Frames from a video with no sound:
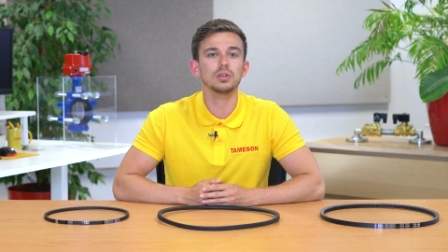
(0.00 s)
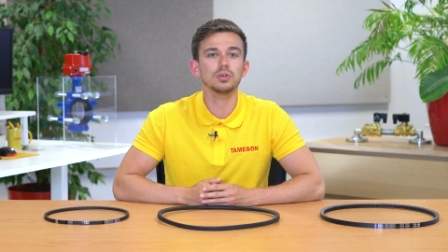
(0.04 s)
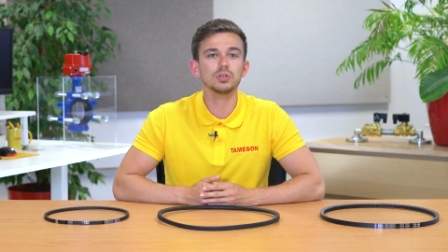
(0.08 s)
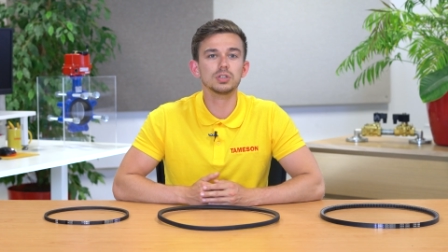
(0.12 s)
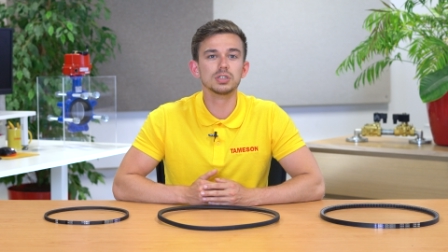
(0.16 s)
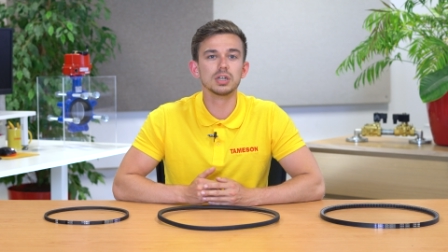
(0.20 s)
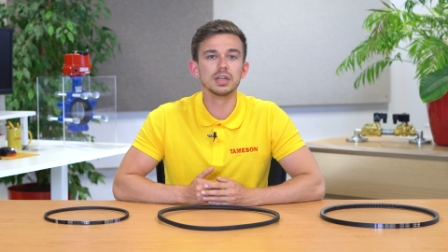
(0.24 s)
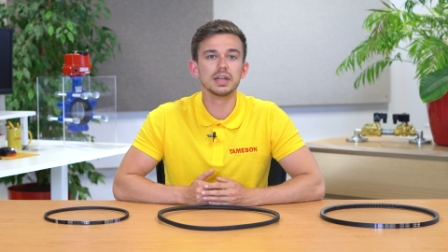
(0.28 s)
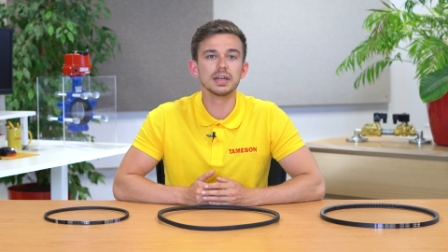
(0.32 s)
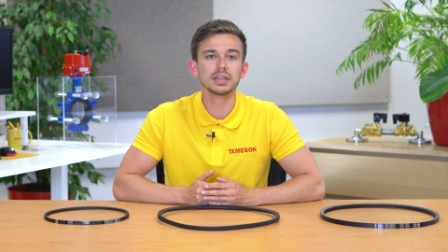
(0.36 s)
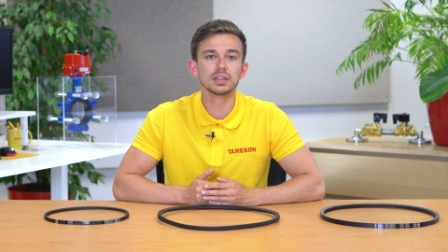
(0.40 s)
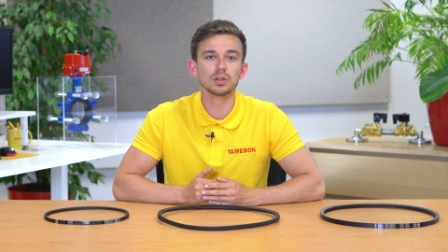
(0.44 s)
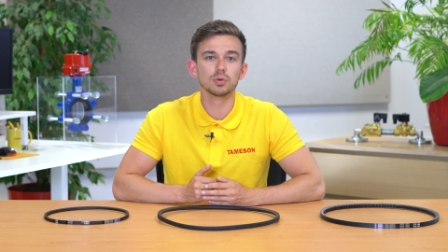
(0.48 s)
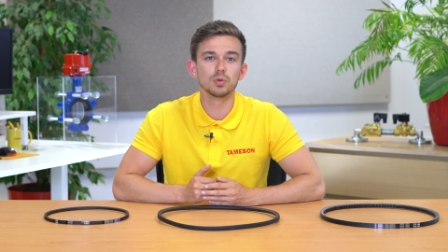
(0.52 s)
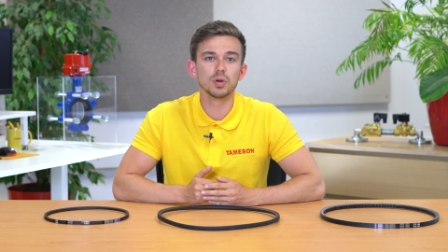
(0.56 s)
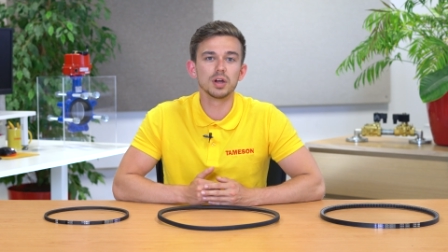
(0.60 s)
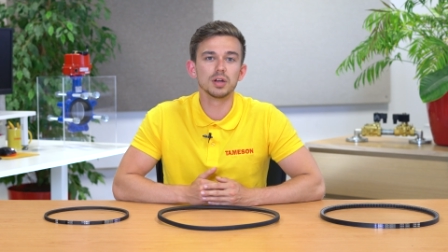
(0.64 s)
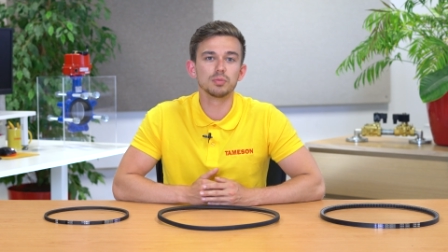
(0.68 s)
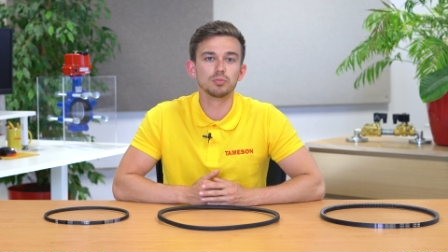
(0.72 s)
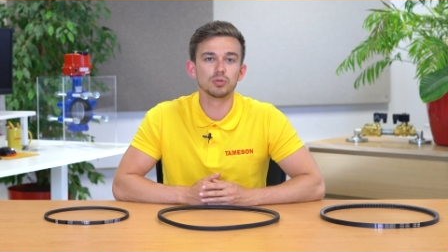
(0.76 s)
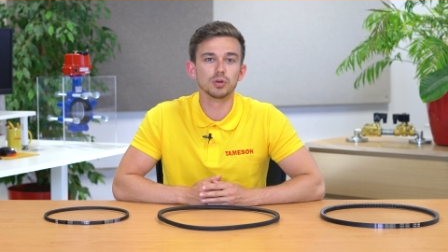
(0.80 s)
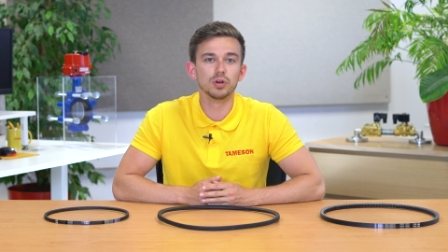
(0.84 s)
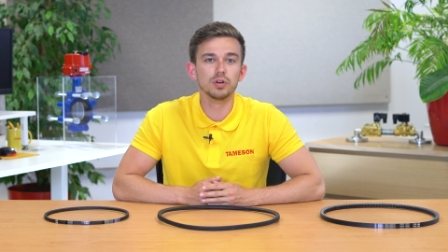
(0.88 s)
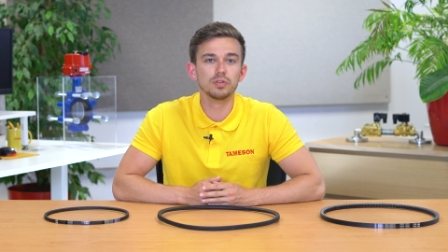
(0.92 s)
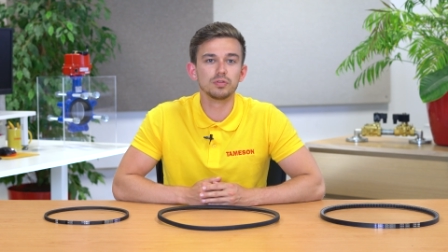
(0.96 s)
To select the
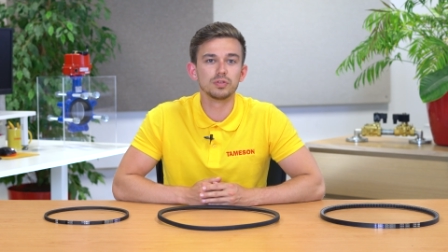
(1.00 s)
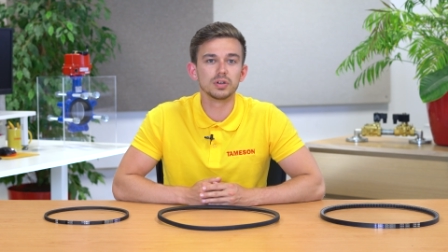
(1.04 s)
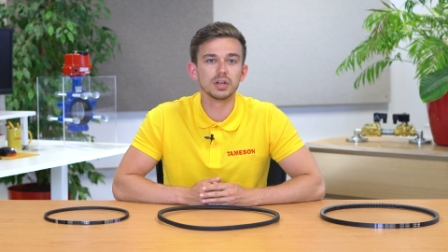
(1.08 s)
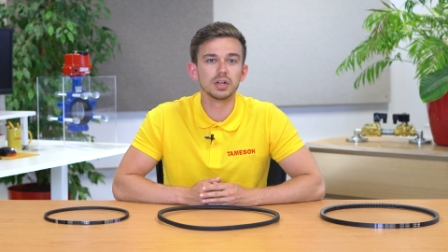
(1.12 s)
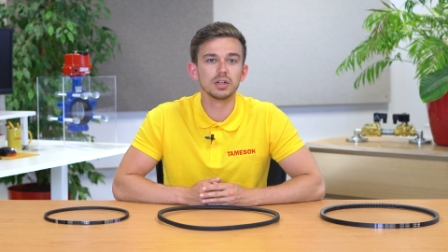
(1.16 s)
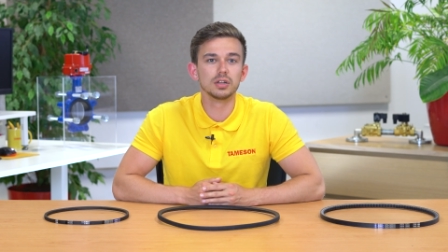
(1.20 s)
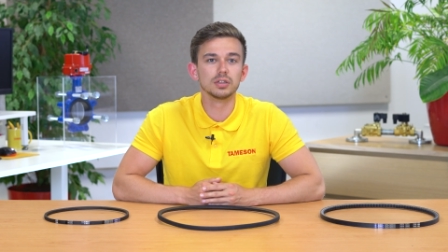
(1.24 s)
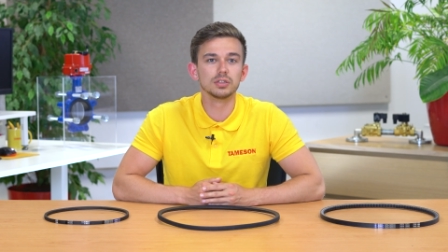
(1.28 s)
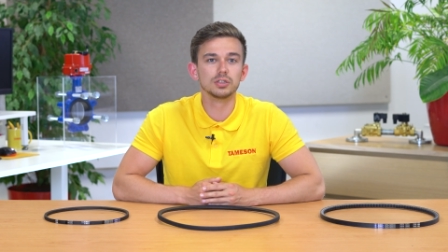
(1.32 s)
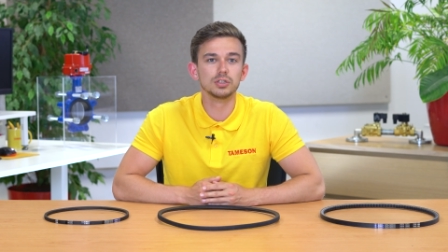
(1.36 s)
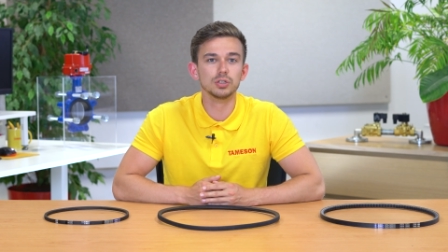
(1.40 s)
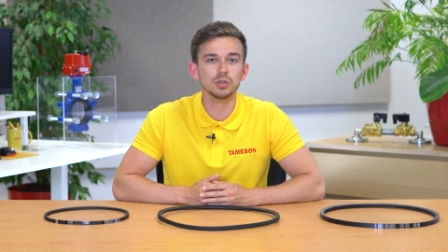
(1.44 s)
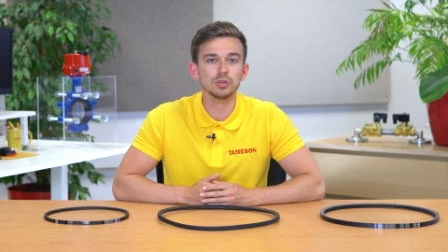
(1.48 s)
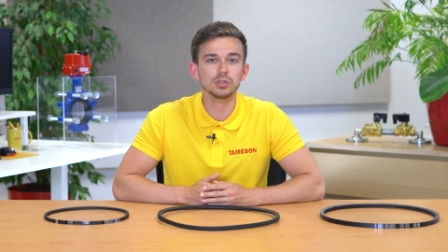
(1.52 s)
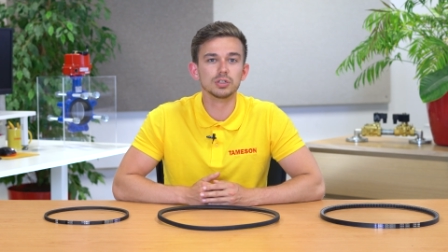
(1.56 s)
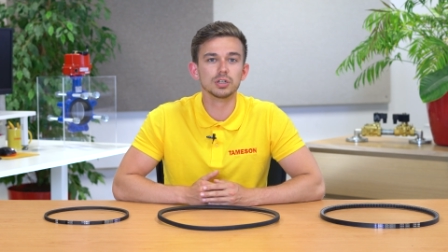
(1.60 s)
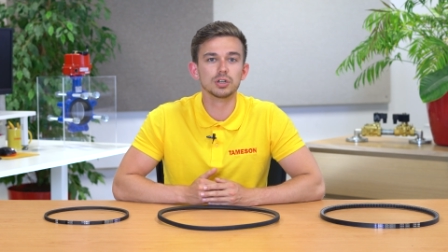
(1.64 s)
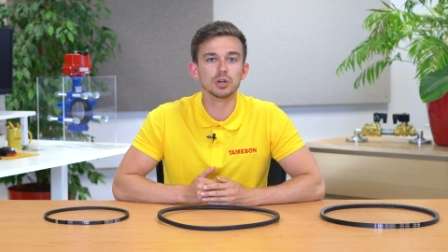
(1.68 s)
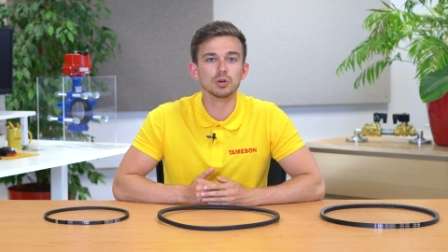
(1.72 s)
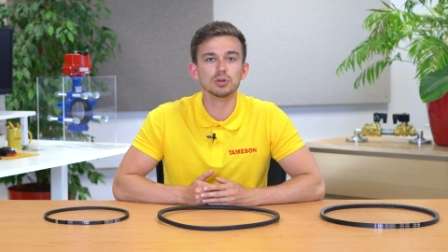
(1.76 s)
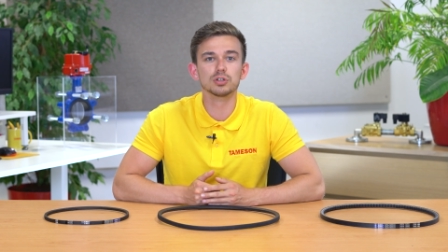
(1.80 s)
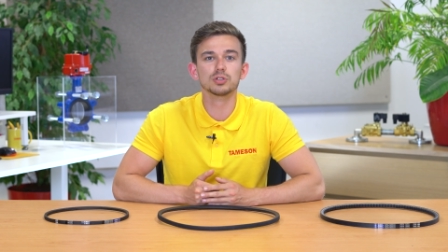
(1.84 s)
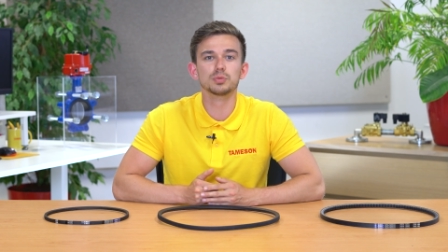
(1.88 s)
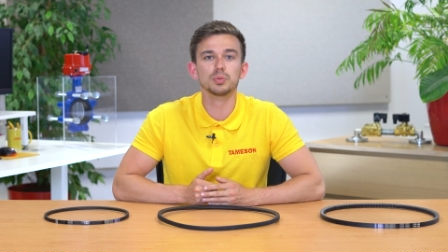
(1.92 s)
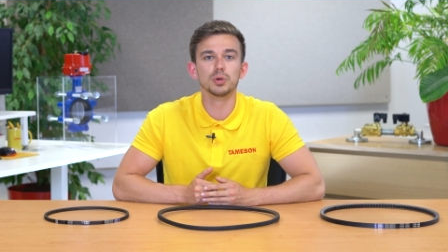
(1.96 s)
right profile, choose a
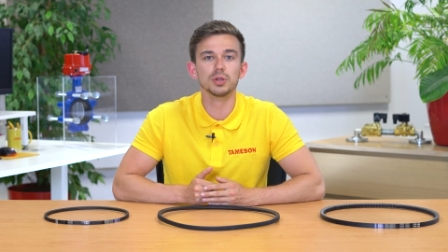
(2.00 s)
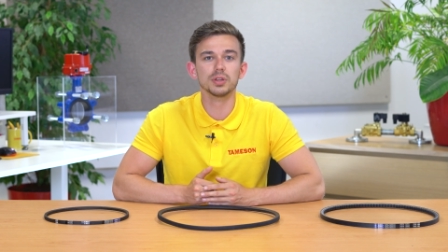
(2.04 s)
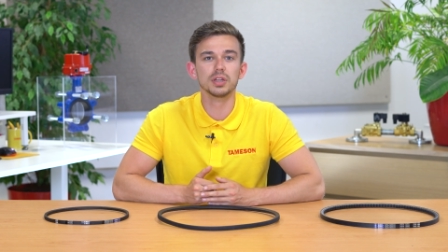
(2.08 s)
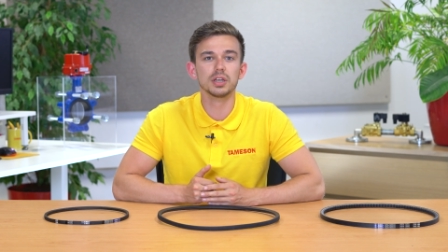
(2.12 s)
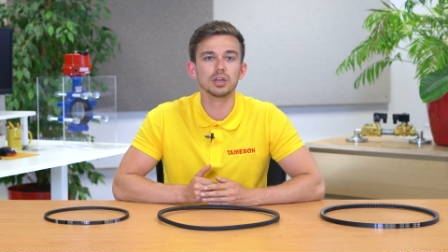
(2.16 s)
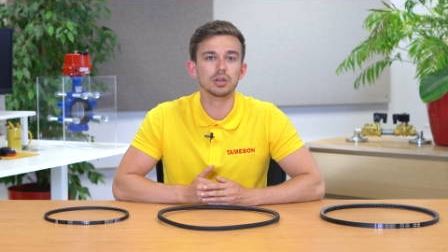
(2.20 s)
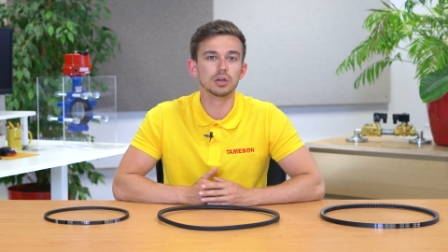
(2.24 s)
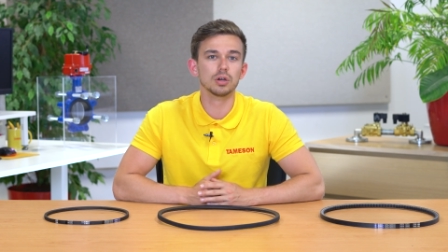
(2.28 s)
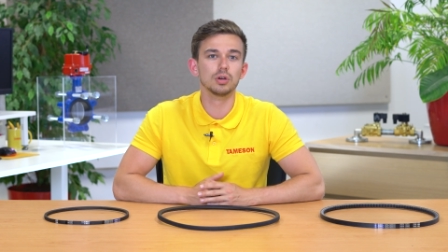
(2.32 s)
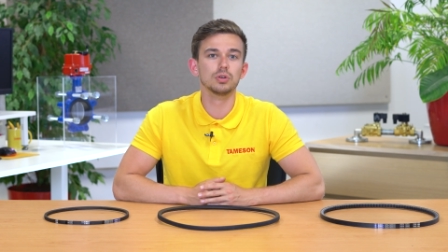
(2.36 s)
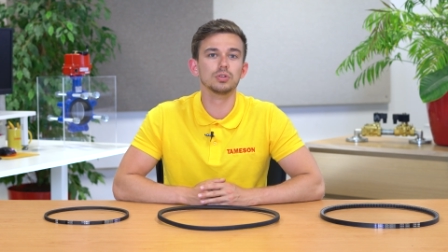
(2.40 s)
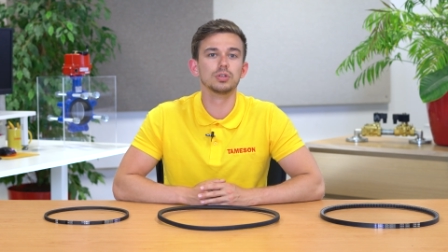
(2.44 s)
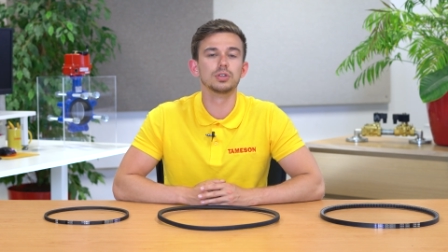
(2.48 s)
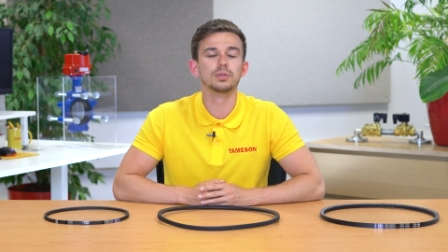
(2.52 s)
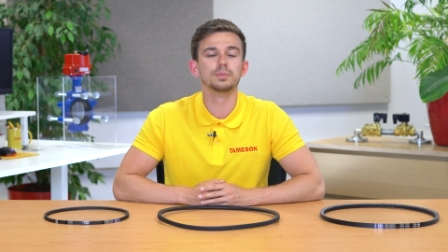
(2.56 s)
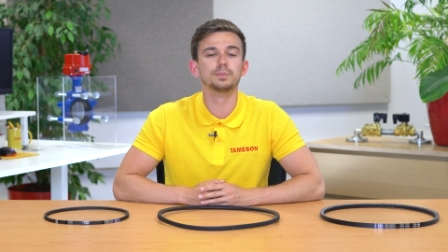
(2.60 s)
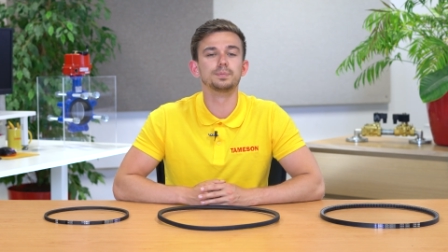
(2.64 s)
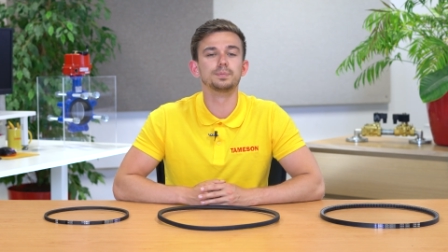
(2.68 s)
corresponding code.